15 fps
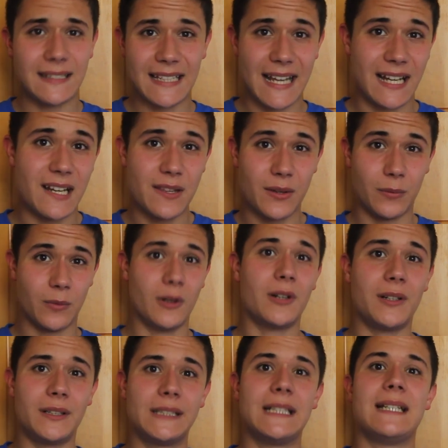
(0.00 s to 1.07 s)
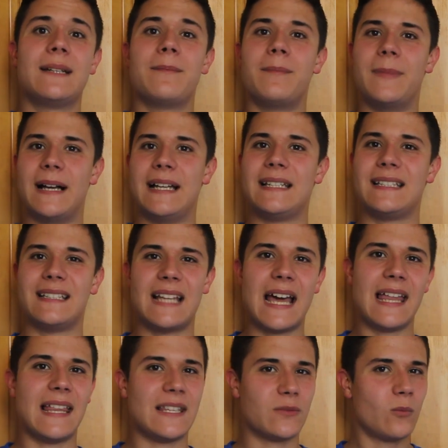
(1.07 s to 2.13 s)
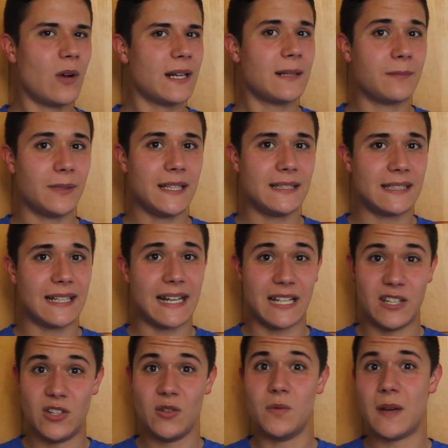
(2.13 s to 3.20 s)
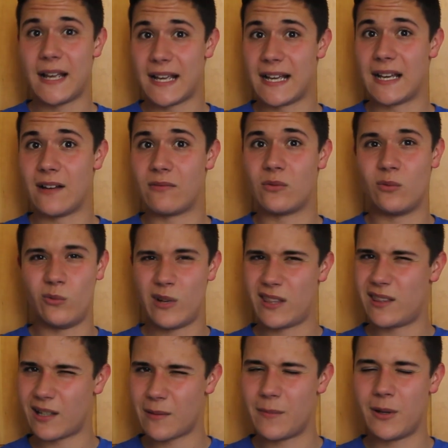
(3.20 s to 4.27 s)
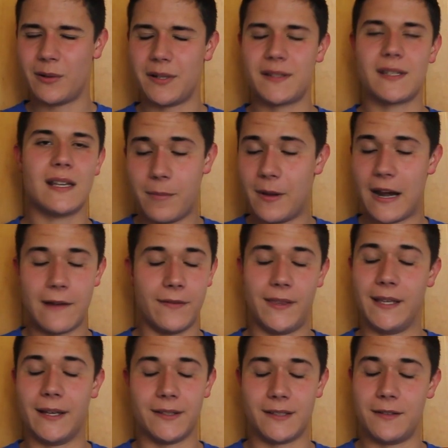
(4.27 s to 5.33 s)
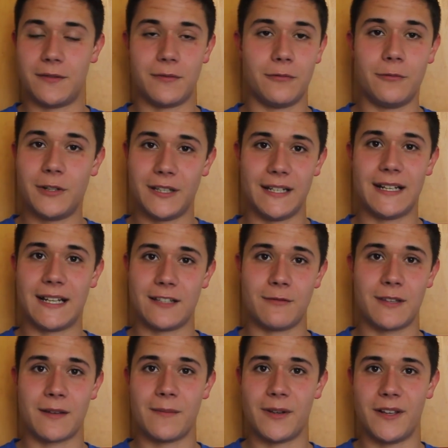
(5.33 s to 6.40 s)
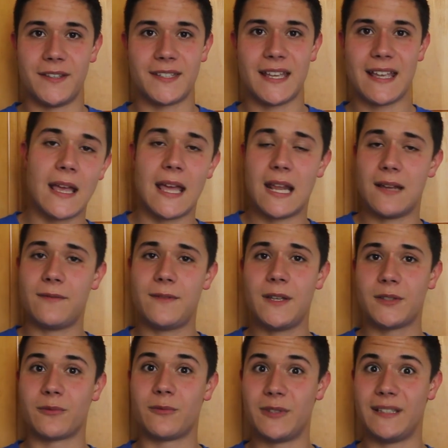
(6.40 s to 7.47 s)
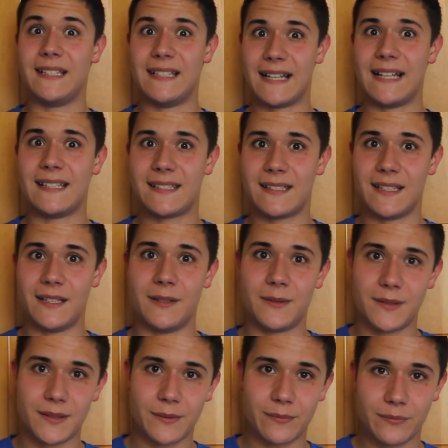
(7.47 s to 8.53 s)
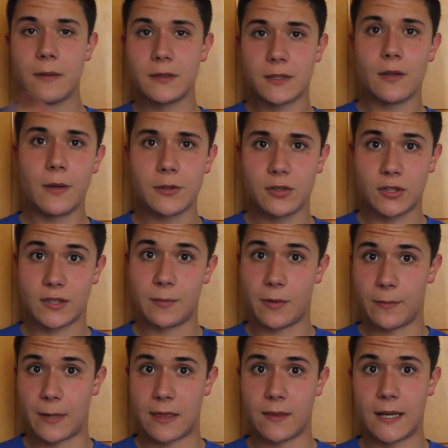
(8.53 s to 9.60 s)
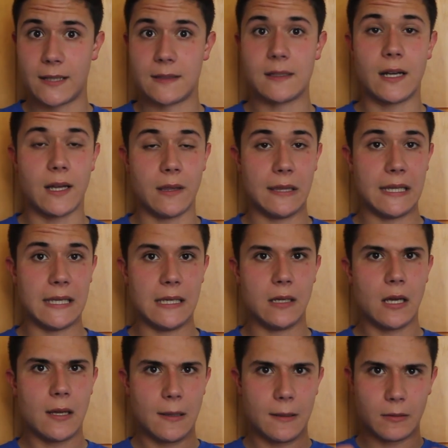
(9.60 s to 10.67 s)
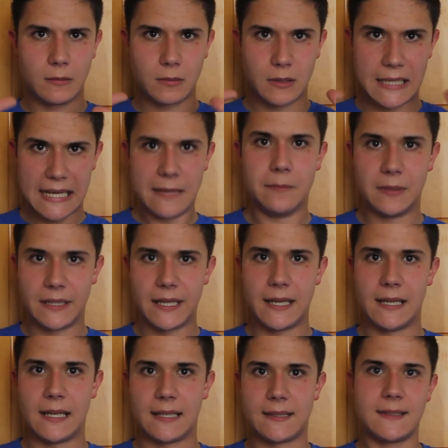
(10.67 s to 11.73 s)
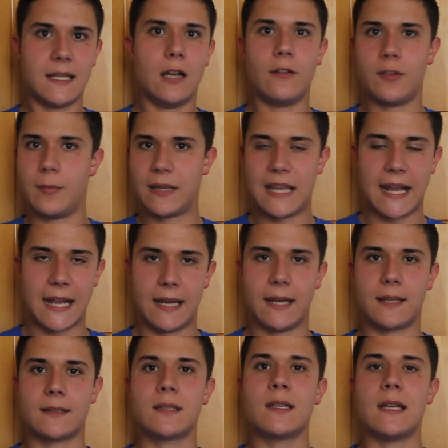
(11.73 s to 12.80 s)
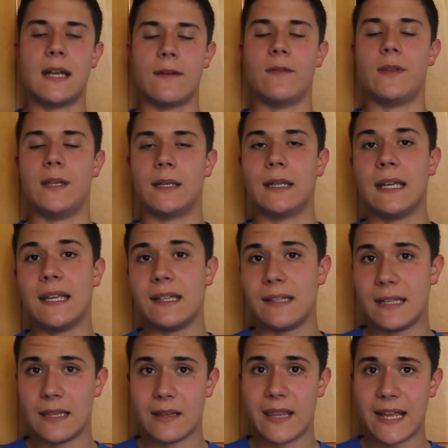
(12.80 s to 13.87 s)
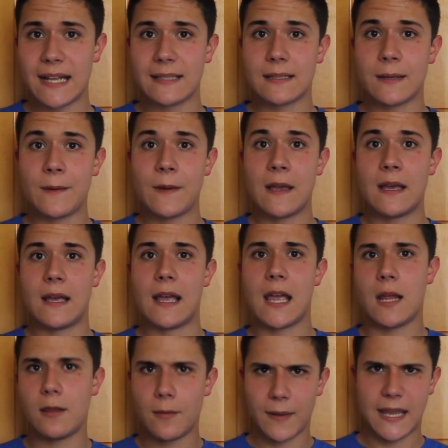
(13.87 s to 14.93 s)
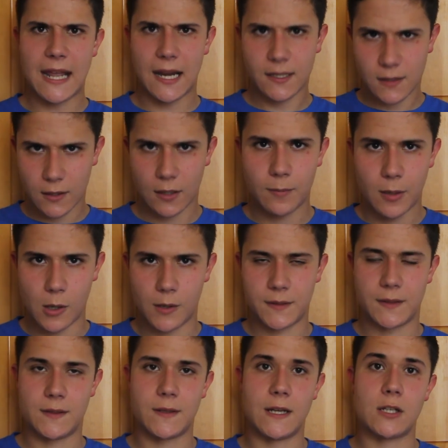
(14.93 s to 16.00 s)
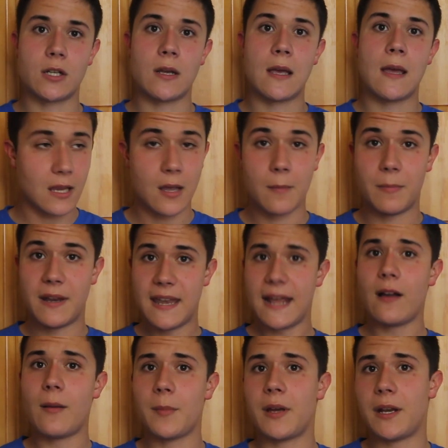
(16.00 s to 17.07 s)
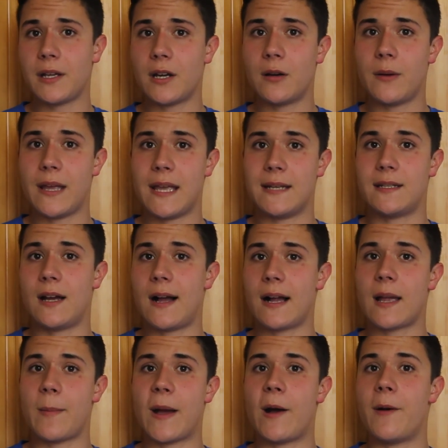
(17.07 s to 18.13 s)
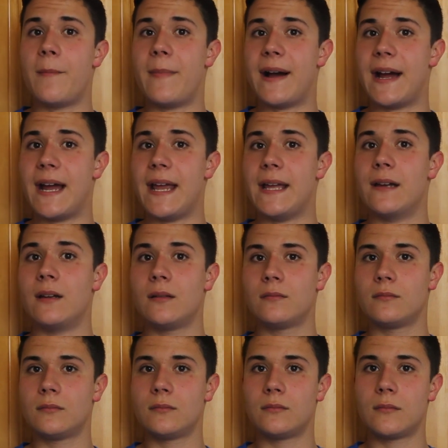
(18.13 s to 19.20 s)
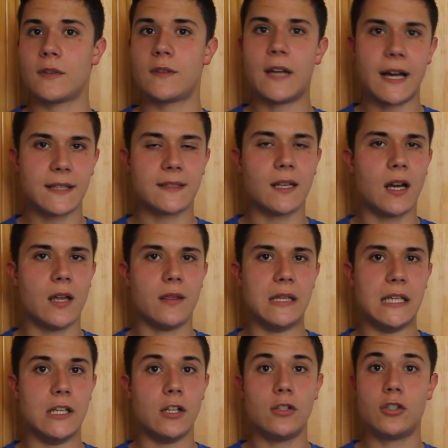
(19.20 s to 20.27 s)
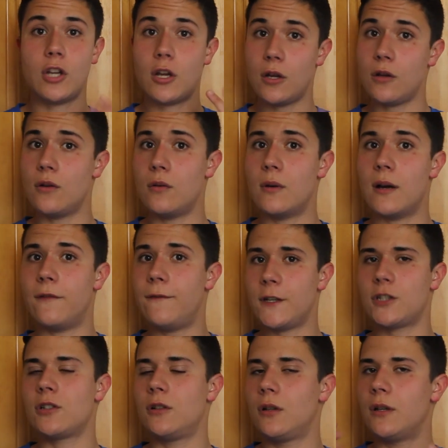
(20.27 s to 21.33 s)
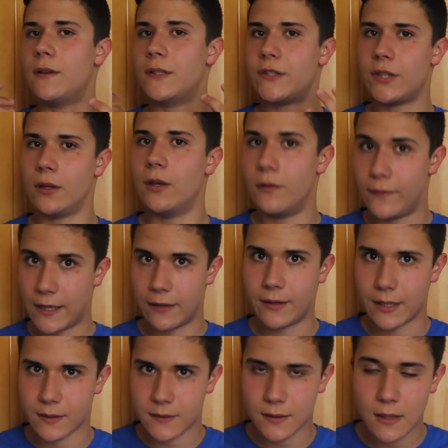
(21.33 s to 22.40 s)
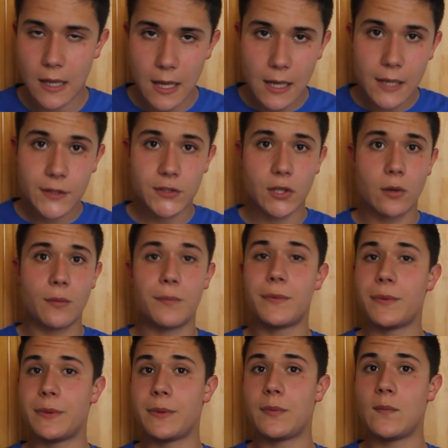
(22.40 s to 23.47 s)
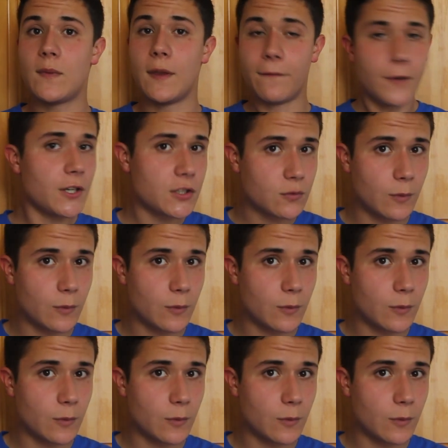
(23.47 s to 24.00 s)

end of the world, but that's one complaint that I do have with the components, but everything else is really nice with the components, and it feels really nice to use. So those are some of my thoughts on the gameplay itself, the mechanics, everything in that, and the mechanics and the components and such. But now I'm going to go and talk about my thoughts on the 2 official solo variants. So the first